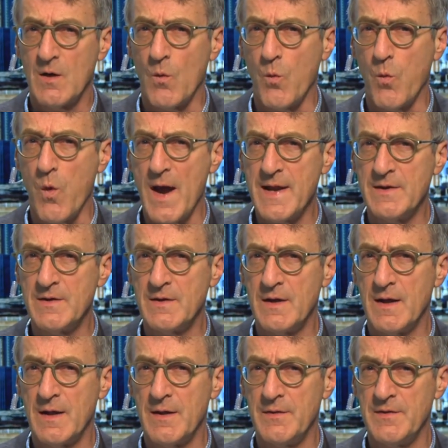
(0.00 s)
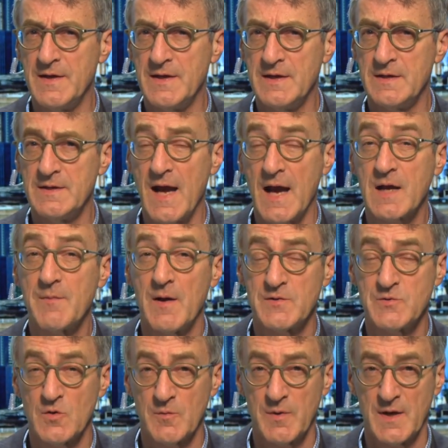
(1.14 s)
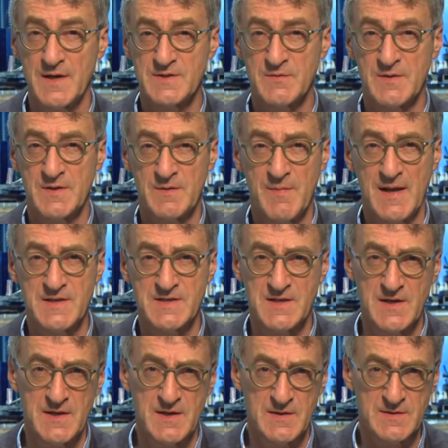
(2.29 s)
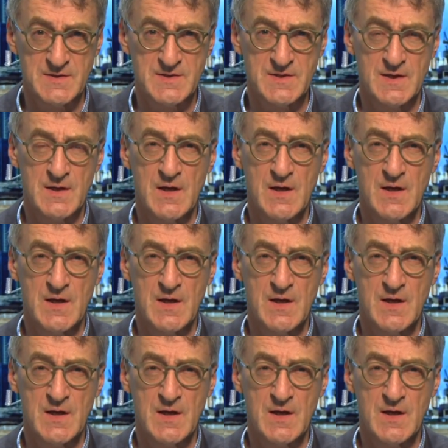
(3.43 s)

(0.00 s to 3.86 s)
when the Nakba took place, when the Palestinians